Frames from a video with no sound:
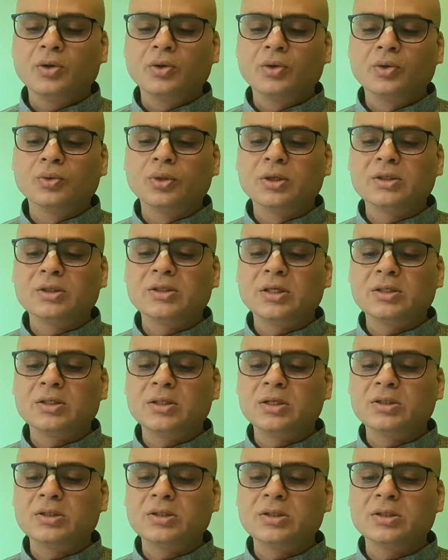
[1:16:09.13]
to the
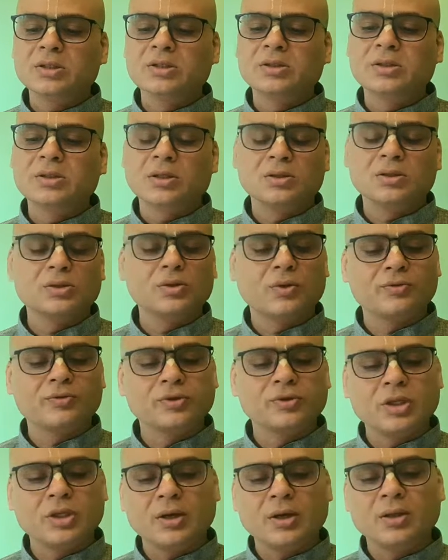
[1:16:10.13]
sagacious sons of
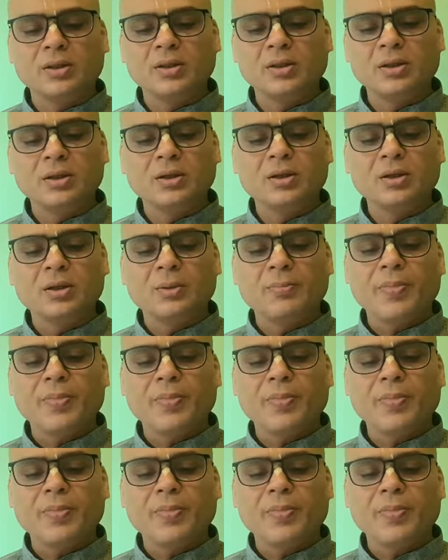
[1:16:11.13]
Jayanti.